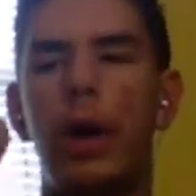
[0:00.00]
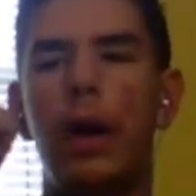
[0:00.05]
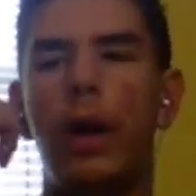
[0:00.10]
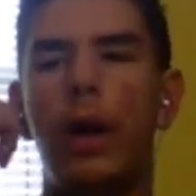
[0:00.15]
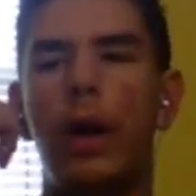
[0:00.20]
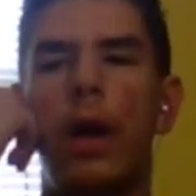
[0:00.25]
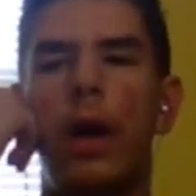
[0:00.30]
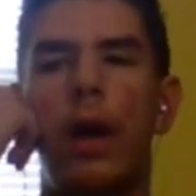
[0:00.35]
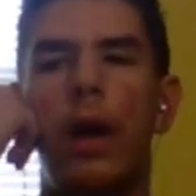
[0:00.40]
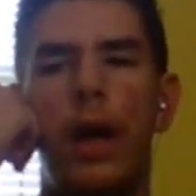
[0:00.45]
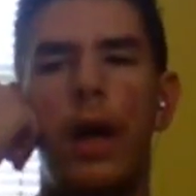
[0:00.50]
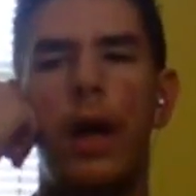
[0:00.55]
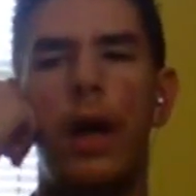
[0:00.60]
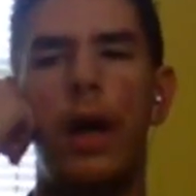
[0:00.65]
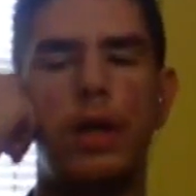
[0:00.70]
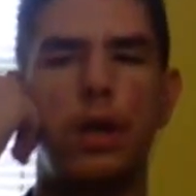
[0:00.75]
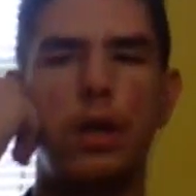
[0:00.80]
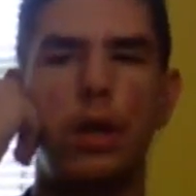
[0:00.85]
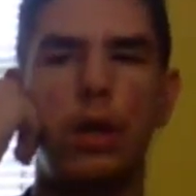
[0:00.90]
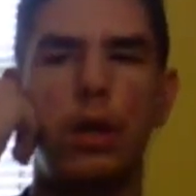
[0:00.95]
is the
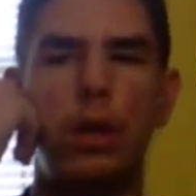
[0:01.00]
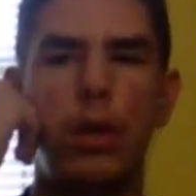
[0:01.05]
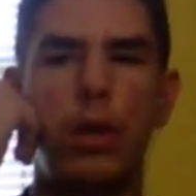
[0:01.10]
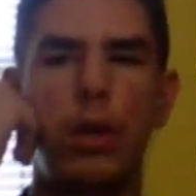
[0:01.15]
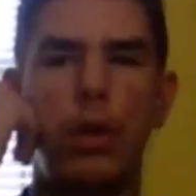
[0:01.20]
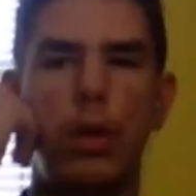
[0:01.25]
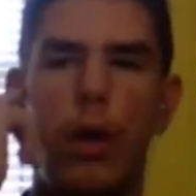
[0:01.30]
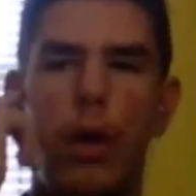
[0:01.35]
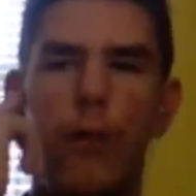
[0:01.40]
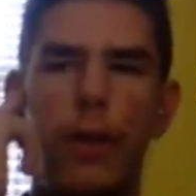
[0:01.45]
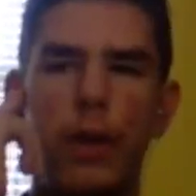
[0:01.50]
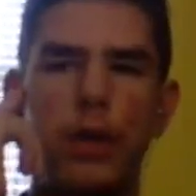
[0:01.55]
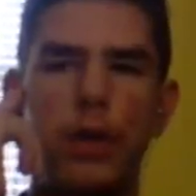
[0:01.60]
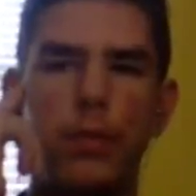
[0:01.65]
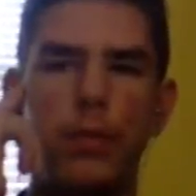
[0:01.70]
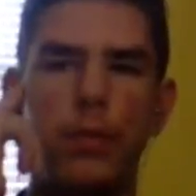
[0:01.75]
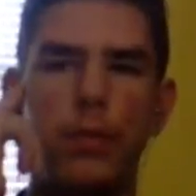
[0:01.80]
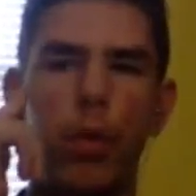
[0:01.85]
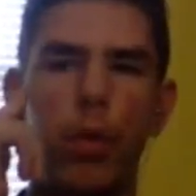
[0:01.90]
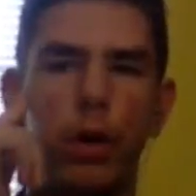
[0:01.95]
new offensive
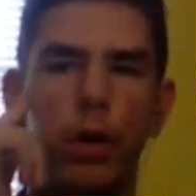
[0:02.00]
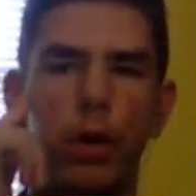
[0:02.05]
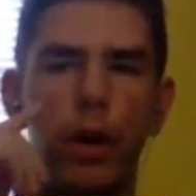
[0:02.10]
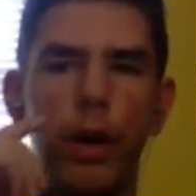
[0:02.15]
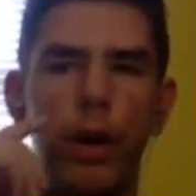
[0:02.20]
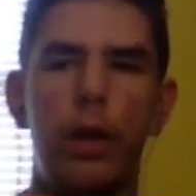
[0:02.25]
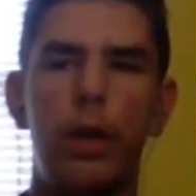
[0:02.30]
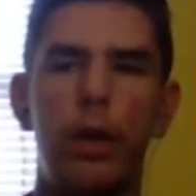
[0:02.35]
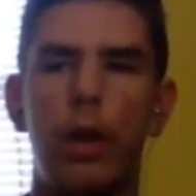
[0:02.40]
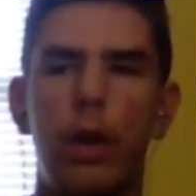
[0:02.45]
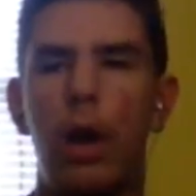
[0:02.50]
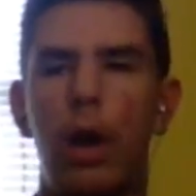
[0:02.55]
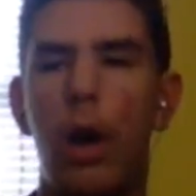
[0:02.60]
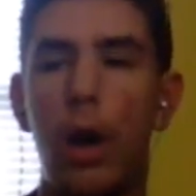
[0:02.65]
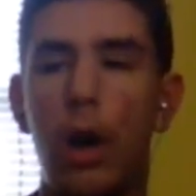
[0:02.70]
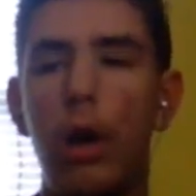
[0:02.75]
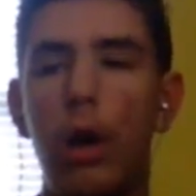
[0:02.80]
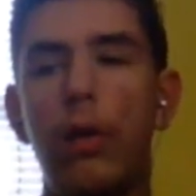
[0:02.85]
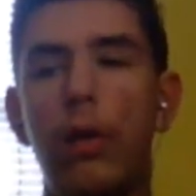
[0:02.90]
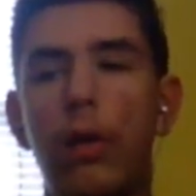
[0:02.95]
coordinator of
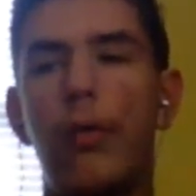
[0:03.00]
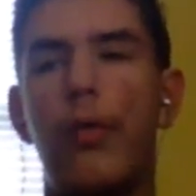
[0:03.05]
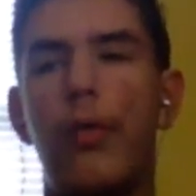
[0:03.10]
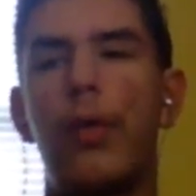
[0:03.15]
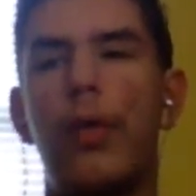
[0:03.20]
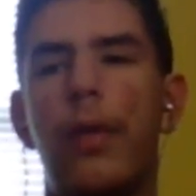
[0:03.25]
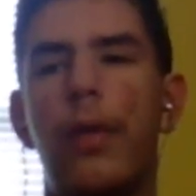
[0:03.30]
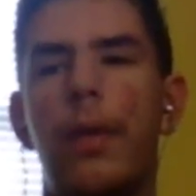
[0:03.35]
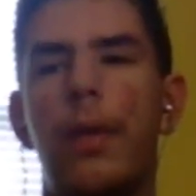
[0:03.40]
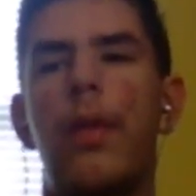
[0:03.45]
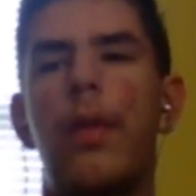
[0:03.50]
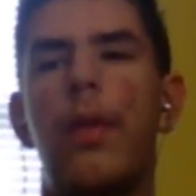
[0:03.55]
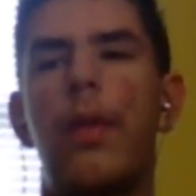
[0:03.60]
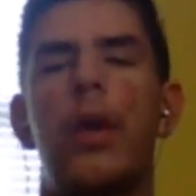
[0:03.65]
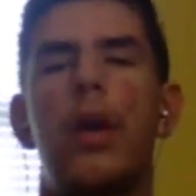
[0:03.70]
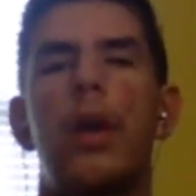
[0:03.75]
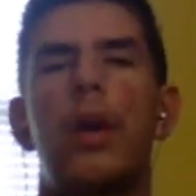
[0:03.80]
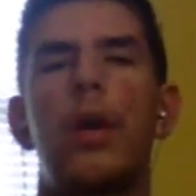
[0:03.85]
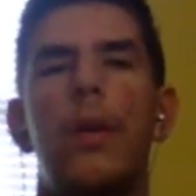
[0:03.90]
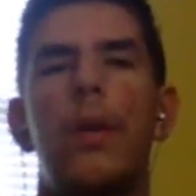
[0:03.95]
the
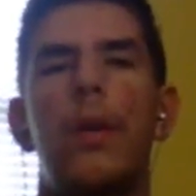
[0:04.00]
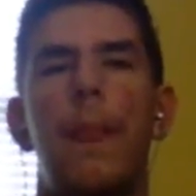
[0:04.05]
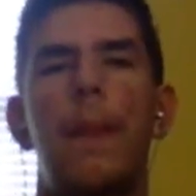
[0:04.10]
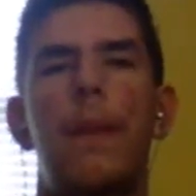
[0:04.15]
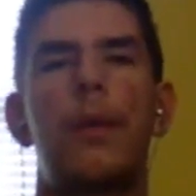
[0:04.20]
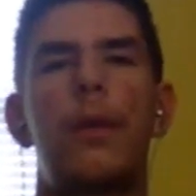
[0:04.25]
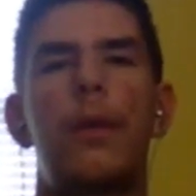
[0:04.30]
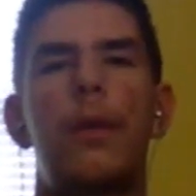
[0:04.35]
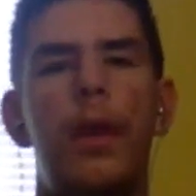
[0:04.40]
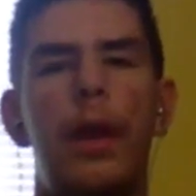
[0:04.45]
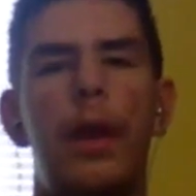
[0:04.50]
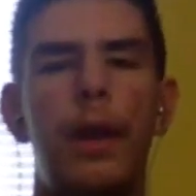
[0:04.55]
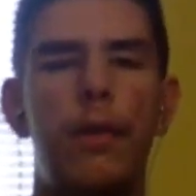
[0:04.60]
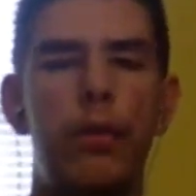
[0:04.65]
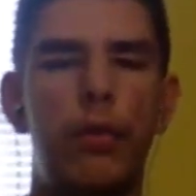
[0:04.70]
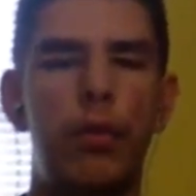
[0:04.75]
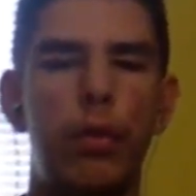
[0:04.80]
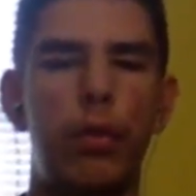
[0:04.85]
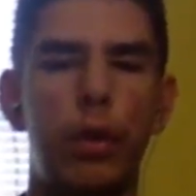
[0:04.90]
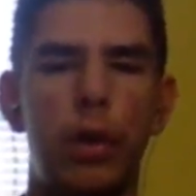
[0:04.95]
Arizona
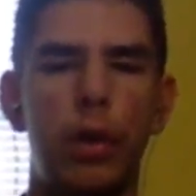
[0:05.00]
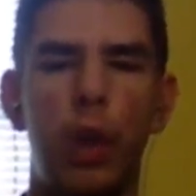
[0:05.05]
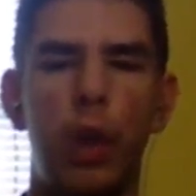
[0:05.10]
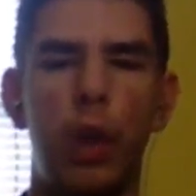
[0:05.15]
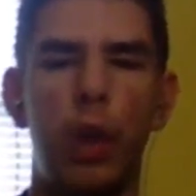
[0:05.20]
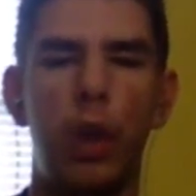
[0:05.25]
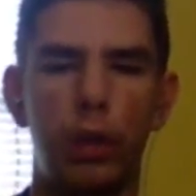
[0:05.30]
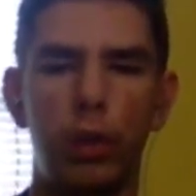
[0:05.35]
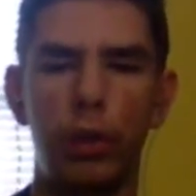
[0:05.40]
Cardinals.